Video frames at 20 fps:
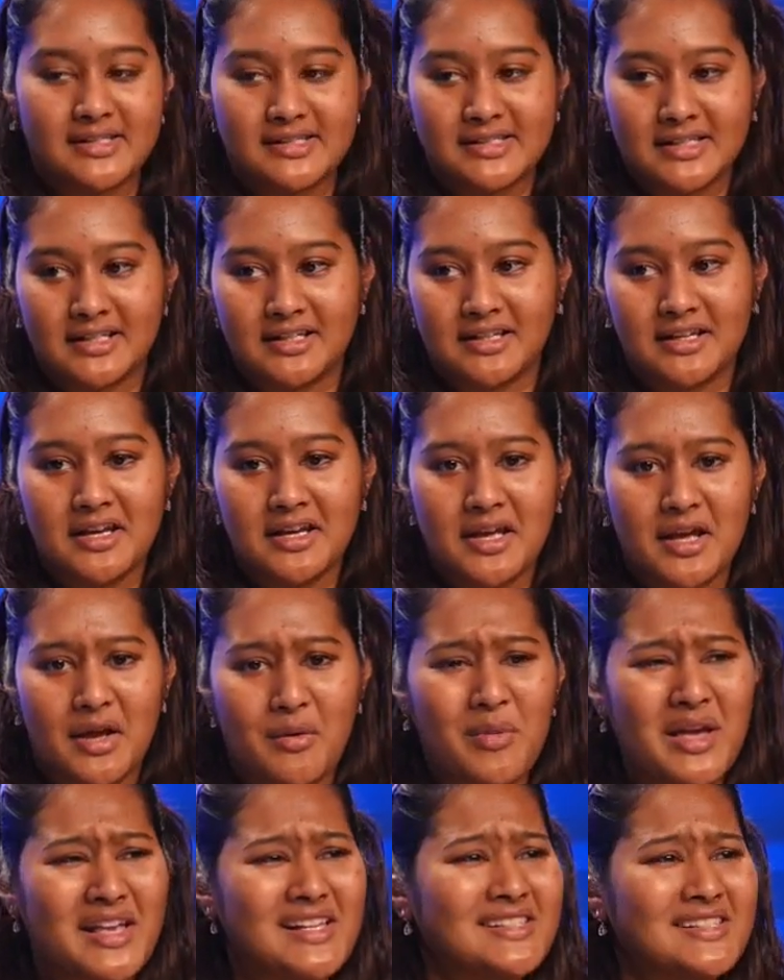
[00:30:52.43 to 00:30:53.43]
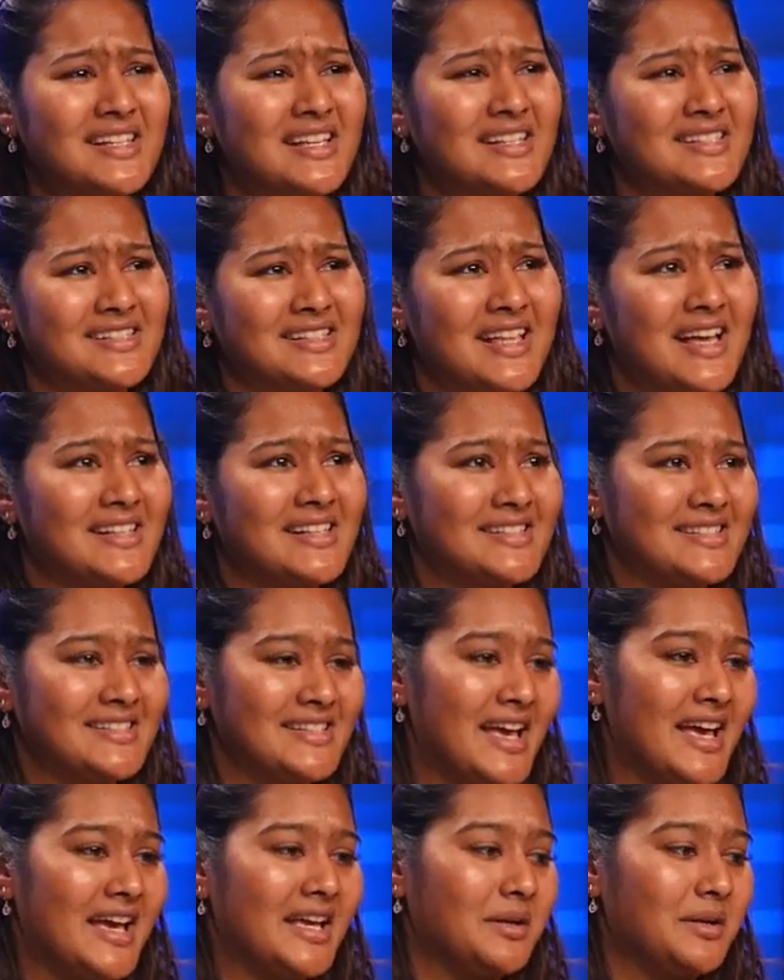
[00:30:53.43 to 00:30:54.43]
and it makes us less
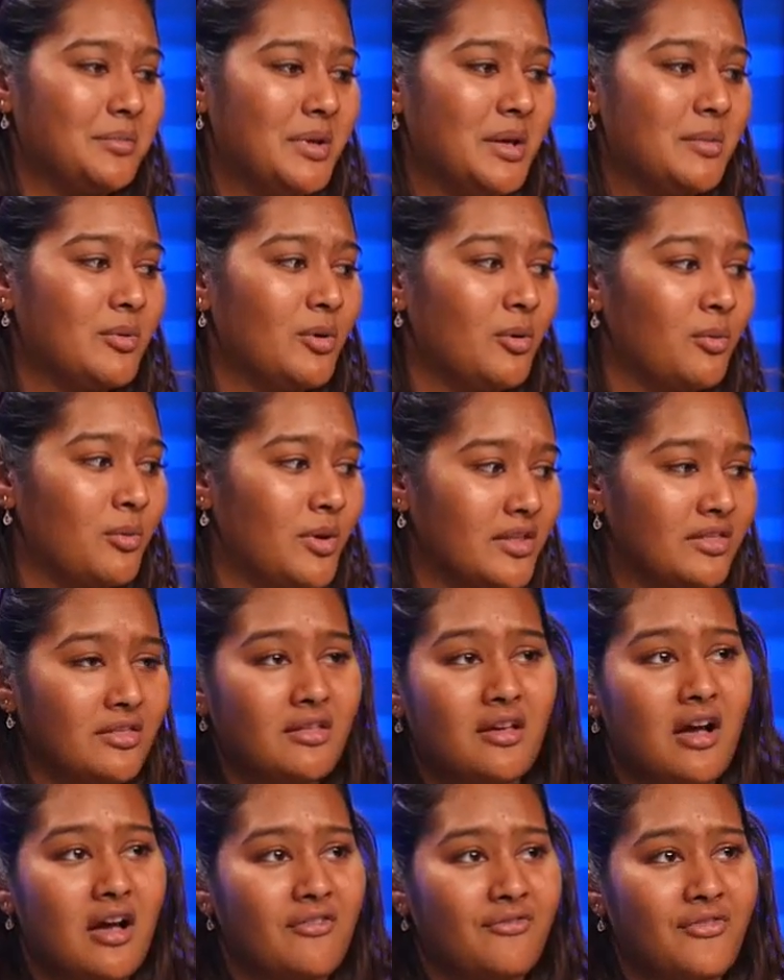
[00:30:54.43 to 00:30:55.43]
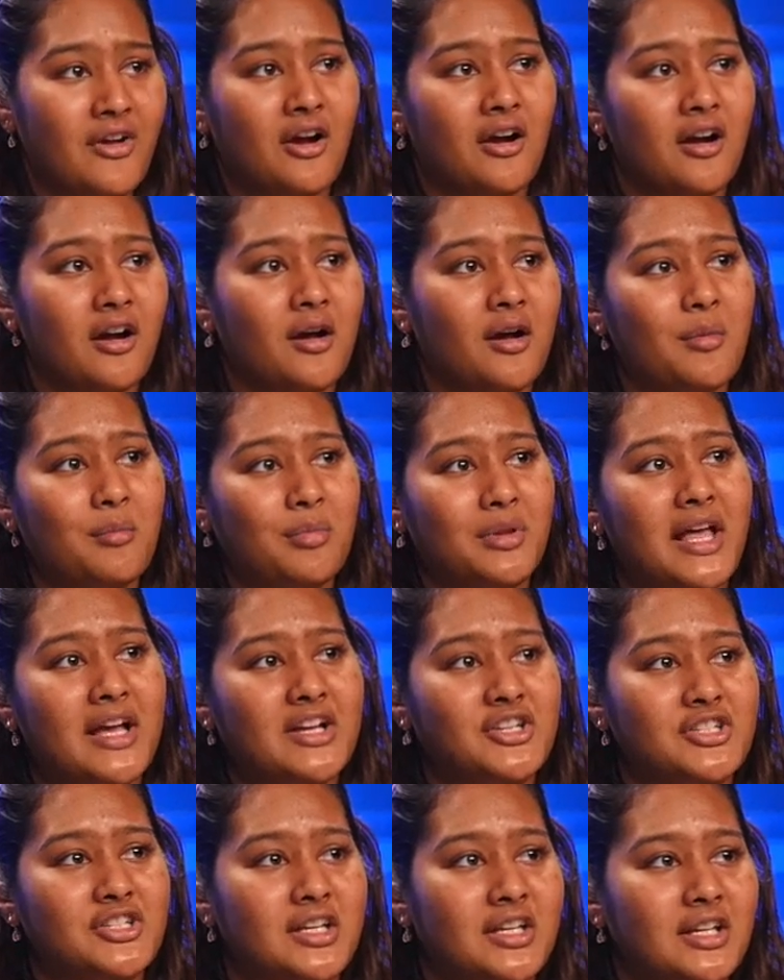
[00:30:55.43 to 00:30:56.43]
than people with a fairer
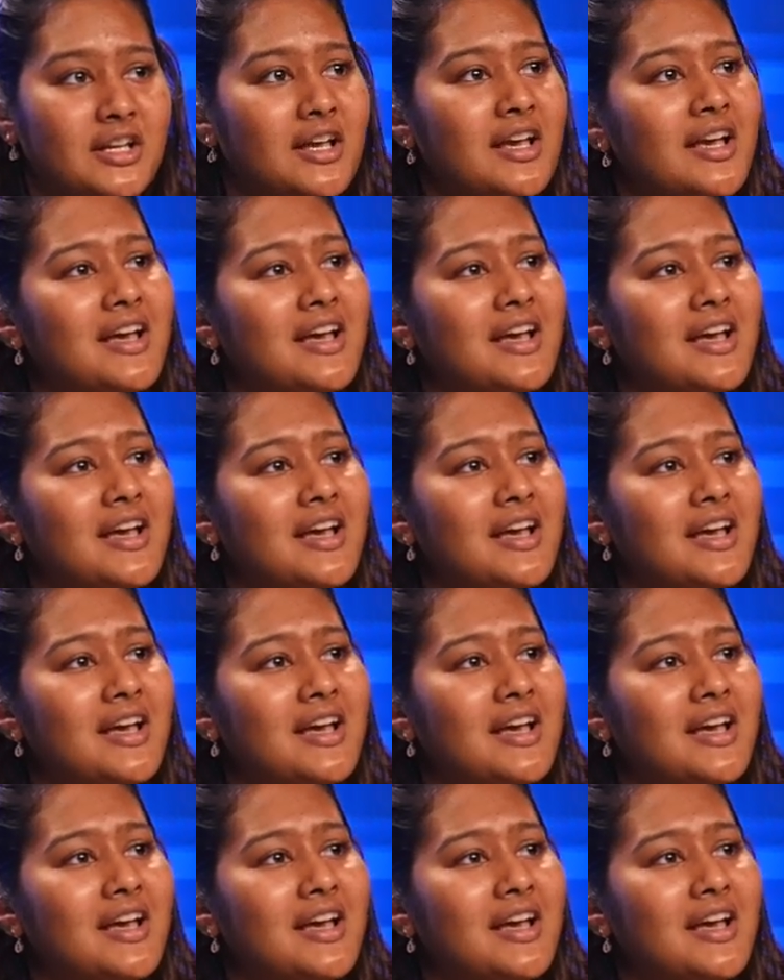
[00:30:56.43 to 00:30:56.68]
complexion.